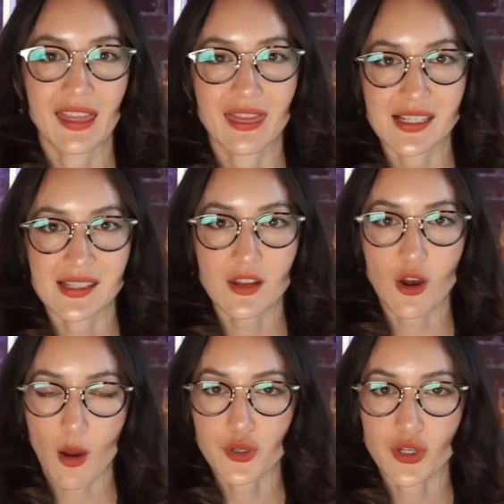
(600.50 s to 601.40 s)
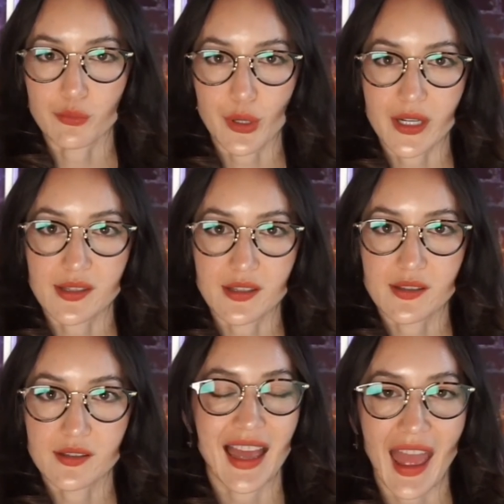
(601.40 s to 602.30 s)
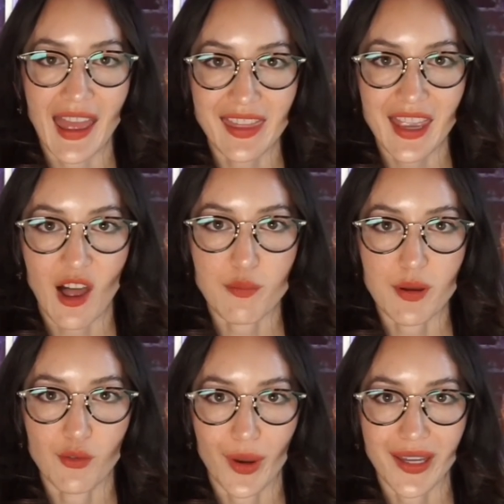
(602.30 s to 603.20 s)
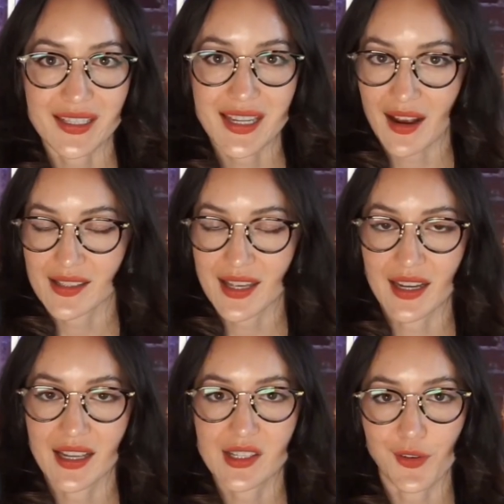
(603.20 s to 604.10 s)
They set option prices, and they help avoid tax headaches for